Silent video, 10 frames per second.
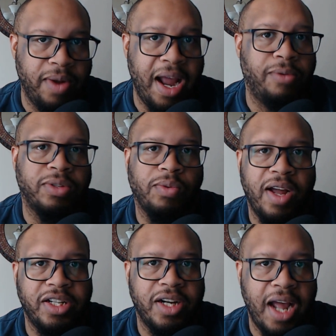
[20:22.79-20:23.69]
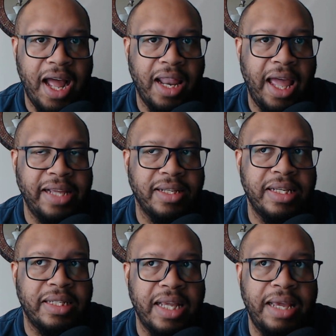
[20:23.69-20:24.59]
when I was watching the highlights,
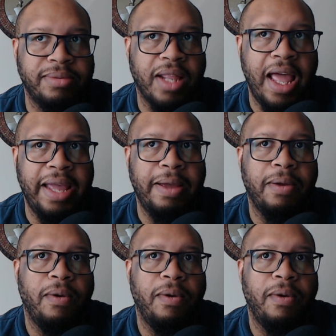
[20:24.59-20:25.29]
it seems like